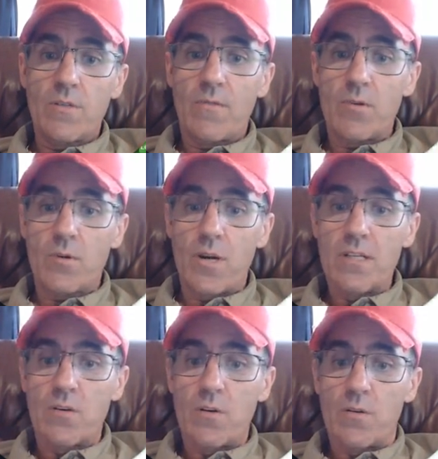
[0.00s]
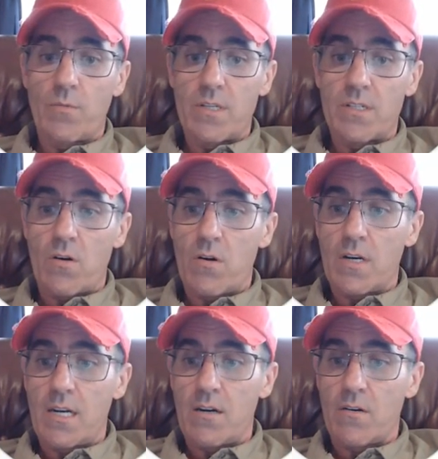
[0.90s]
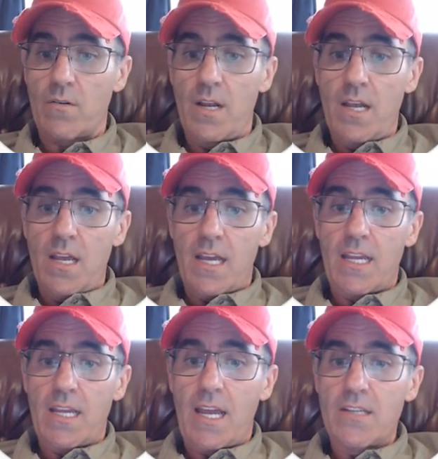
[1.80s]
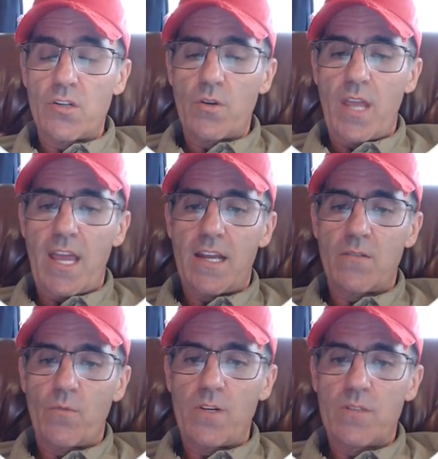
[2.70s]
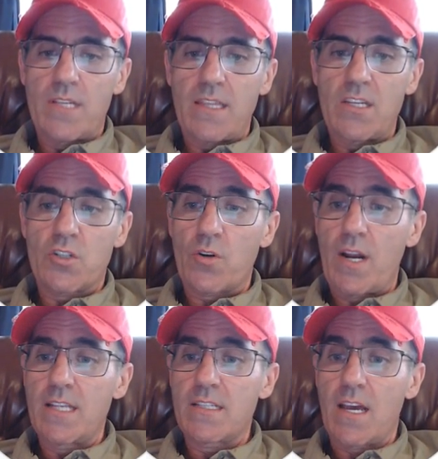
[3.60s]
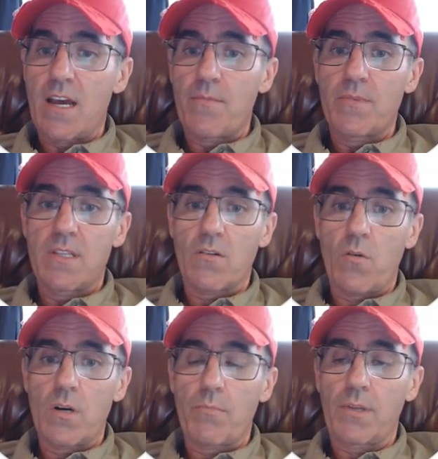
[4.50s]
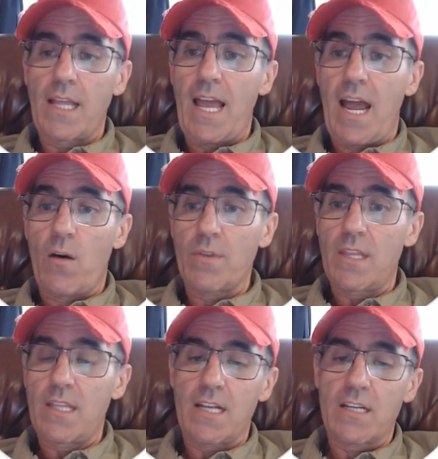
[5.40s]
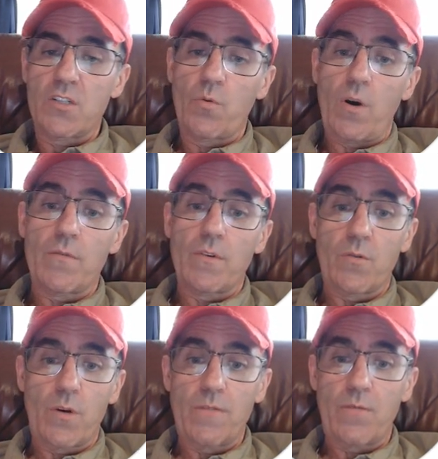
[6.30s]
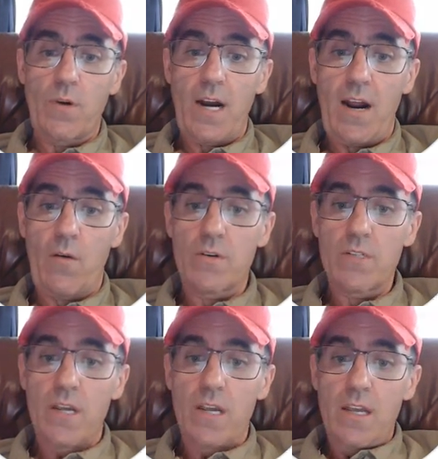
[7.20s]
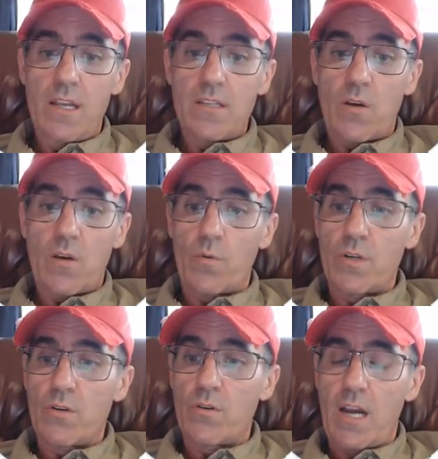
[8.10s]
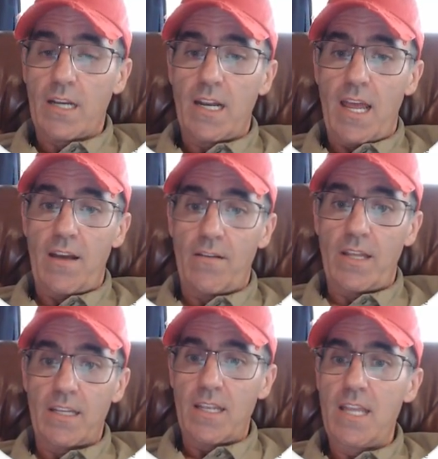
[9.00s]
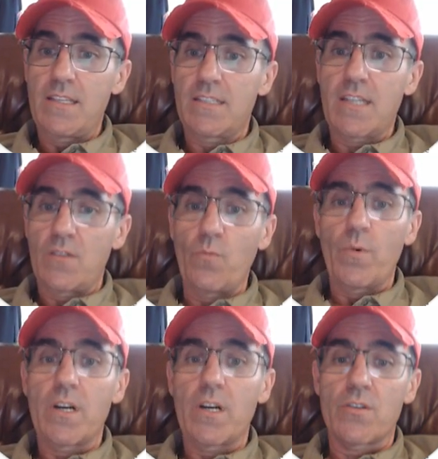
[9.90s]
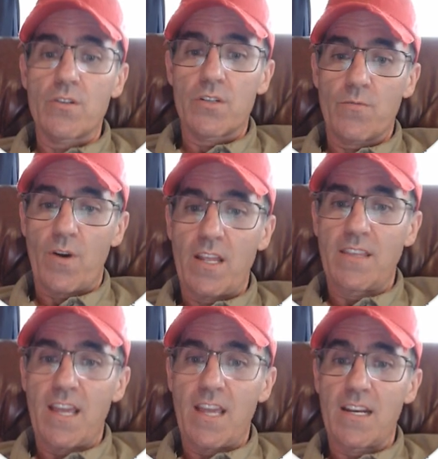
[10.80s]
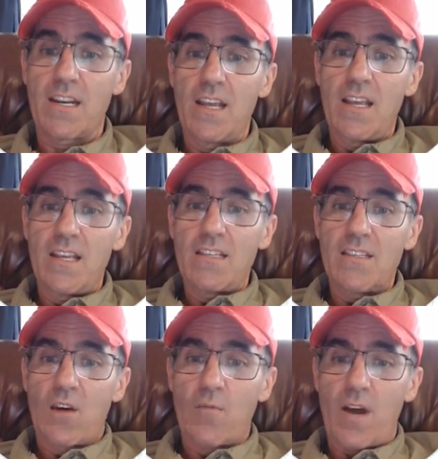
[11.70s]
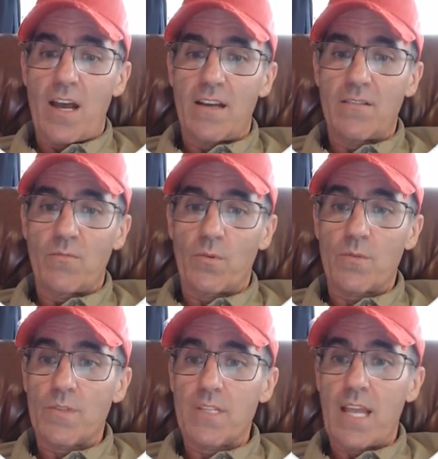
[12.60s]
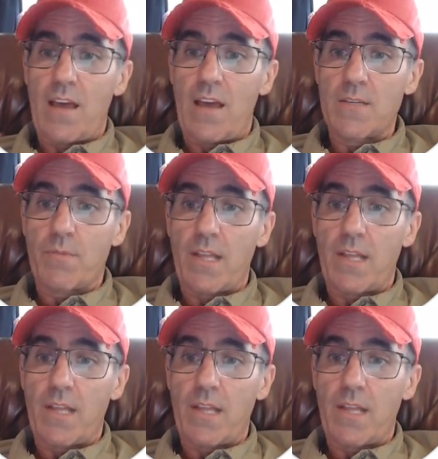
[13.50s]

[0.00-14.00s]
see how some of our trades are doing that we started here. Again, guys, you can't, when you set these trades up, they're going to play out within the next 12 to 24 hours. So you're not going to have like instant winners right then. So we'll see